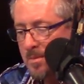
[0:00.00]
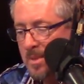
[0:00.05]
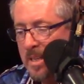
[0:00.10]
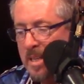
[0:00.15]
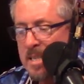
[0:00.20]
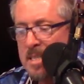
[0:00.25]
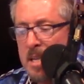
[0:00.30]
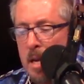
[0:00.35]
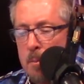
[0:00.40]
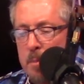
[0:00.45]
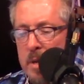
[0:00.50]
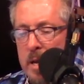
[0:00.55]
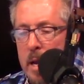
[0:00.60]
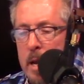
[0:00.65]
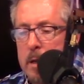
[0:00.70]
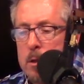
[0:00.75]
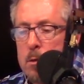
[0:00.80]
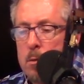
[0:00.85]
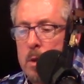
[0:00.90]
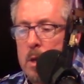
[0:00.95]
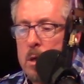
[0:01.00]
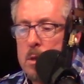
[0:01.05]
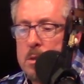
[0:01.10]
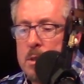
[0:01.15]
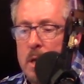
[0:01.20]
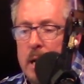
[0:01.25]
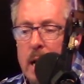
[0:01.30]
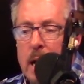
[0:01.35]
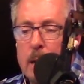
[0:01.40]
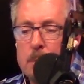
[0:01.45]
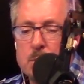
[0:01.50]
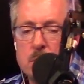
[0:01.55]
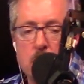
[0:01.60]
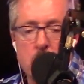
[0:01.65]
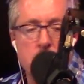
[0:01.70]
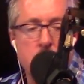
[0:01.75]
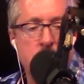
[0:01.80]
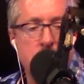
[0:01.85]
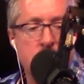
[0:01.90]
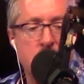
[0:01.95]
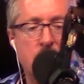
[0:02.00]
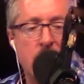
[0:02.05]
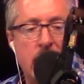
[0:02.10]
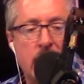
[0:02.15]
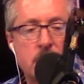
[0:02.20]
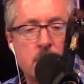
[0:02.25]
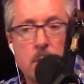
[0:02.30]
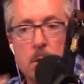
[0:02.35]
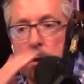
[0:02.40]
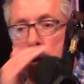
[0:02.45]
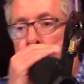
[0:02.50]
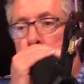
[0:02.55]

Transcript: His NBA career is an absolute disaster.